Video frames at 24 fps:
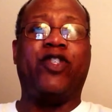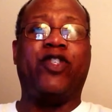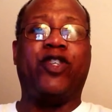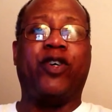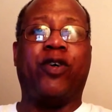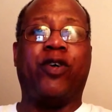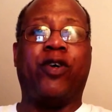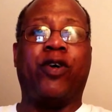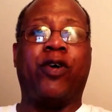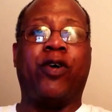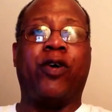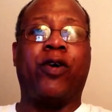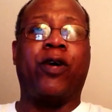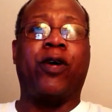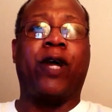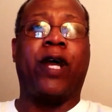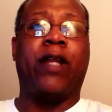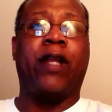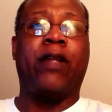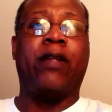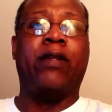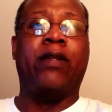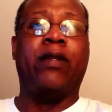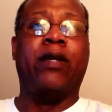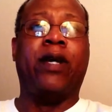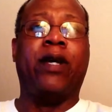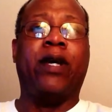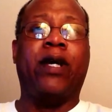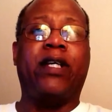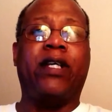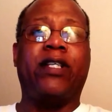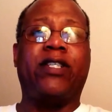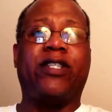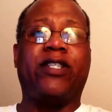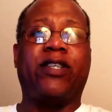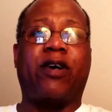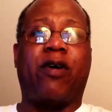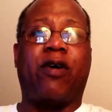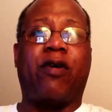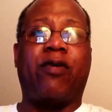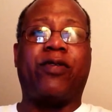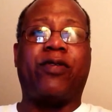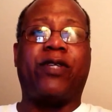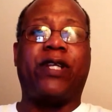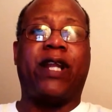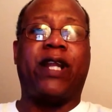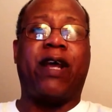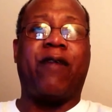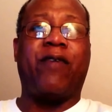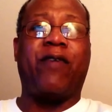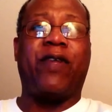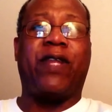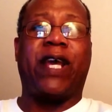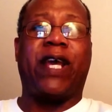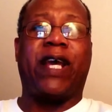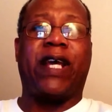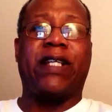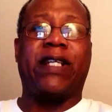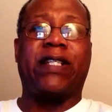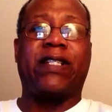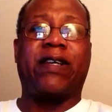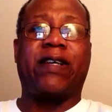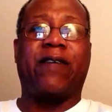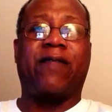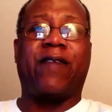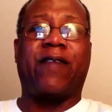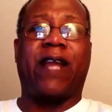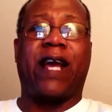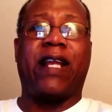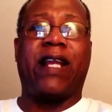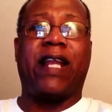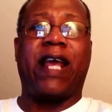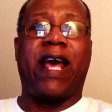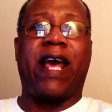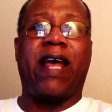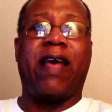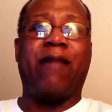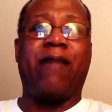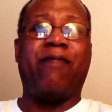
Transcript: sugar and salt and everything and stuff like that.